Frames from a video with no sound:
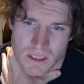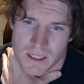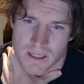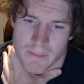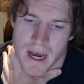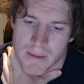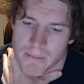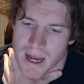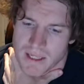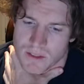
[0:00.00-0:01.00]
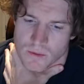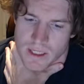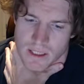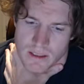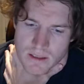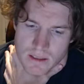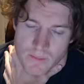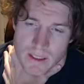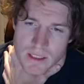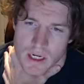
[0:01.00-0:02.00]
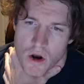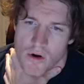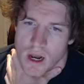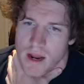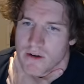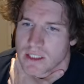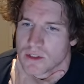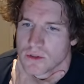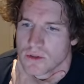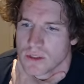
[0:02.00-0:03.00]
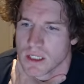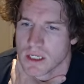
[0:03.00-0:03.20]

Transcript: part and parcel and basically corollary to